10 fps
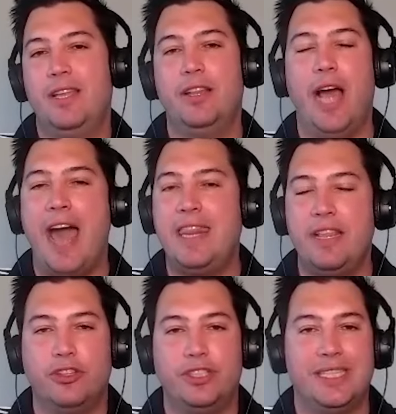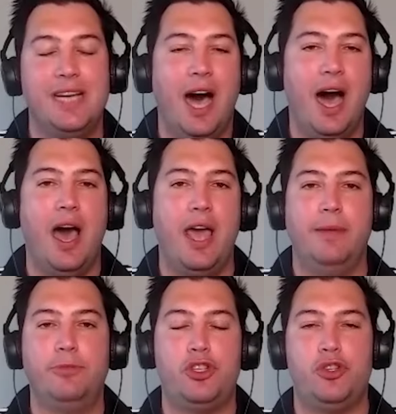I think there's a
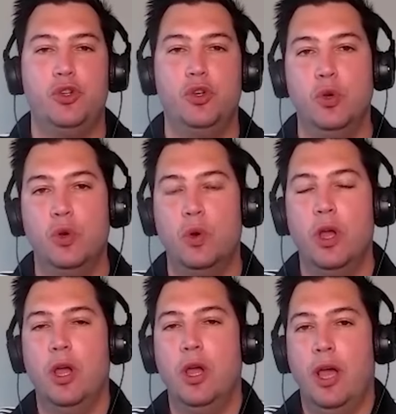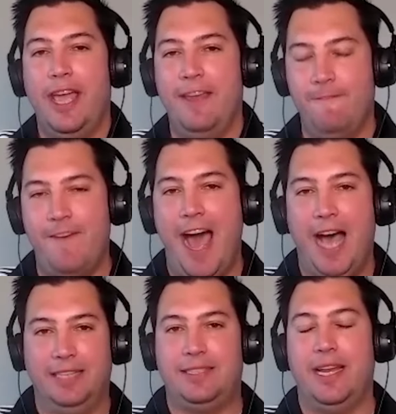time to
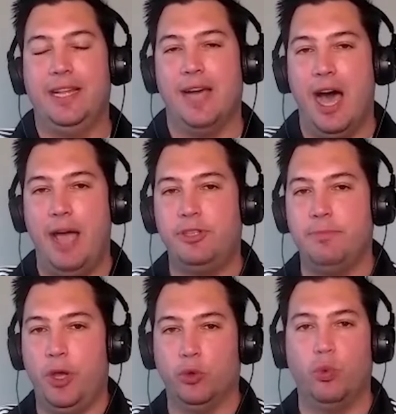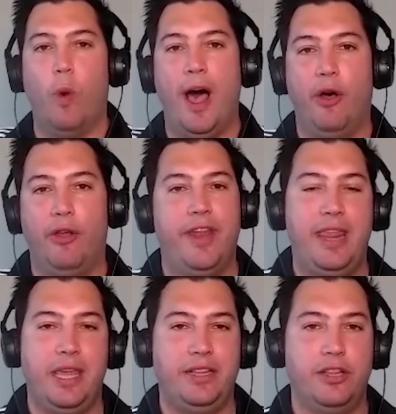invest and a time to build wealth. And I
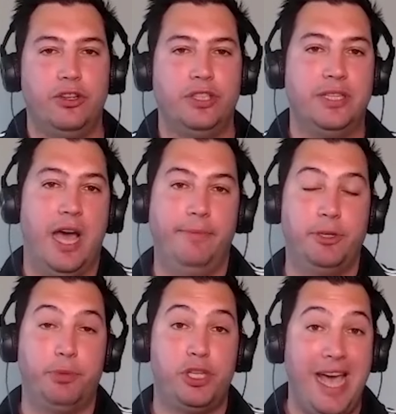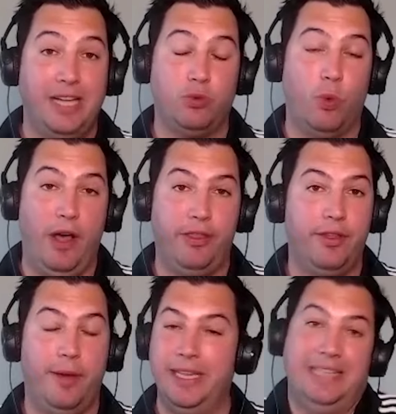think that there's a time to protect wealth.
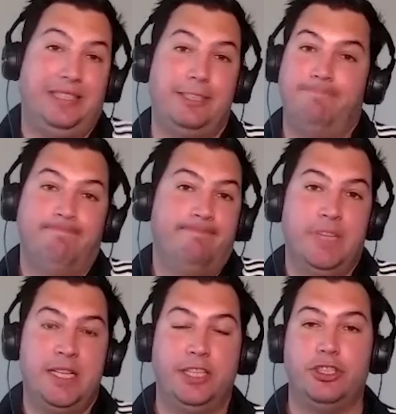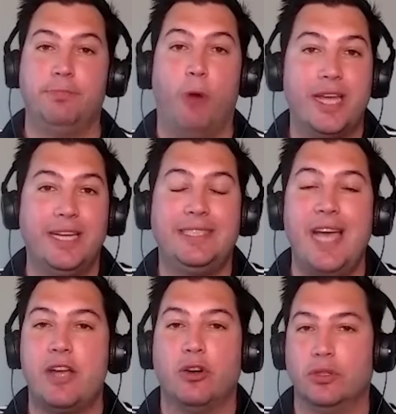I mean, that's just market
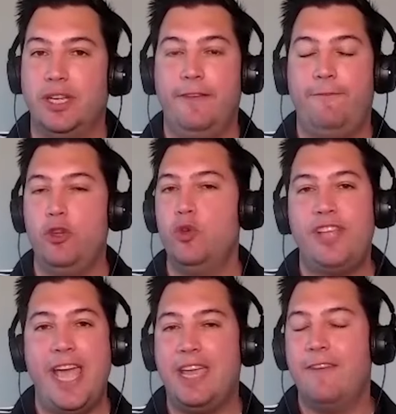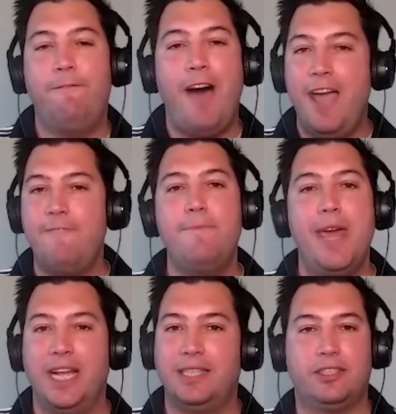cycles. And if you've taken 5
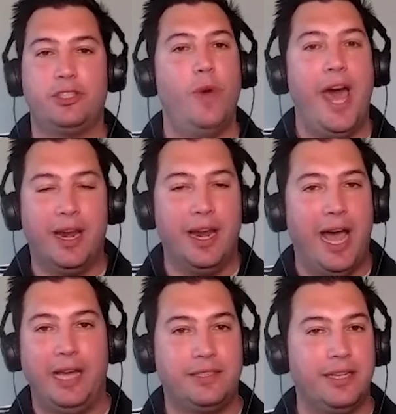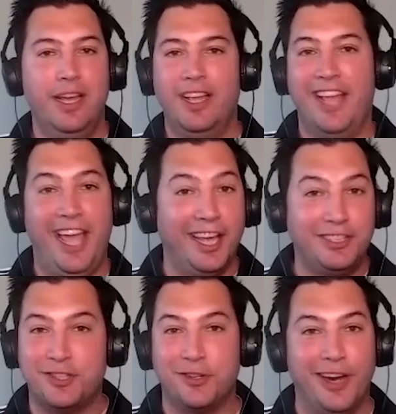minutes to analyze the
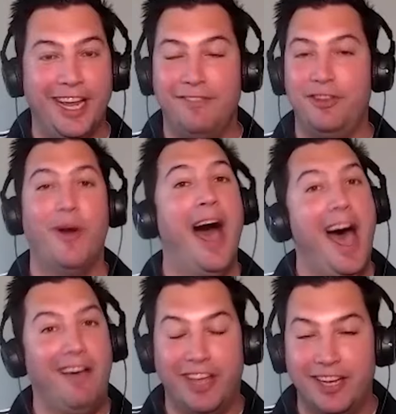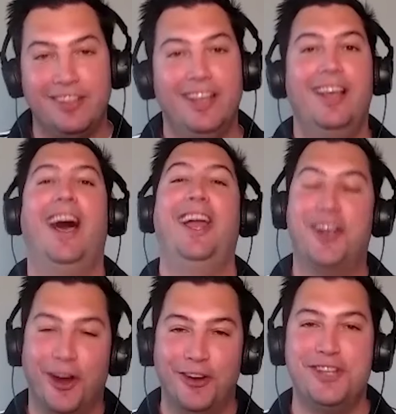history, and if you haven't, I
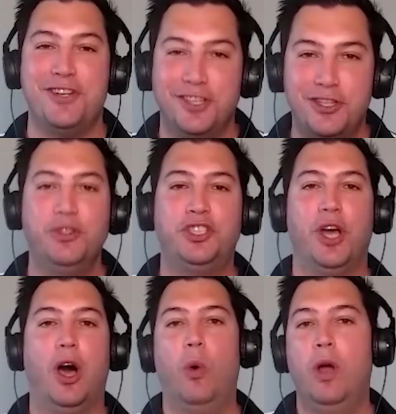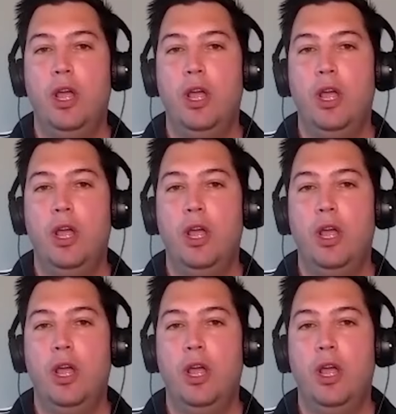encourage you to do so.